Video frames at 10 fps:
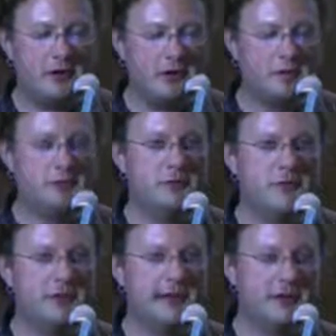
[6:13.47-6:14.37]
the blue
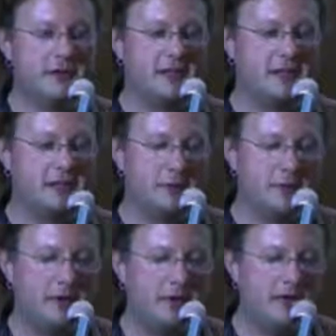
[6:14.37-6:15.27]
old tiger that's
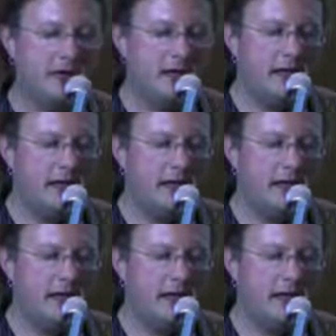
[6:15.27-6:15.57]
probably right.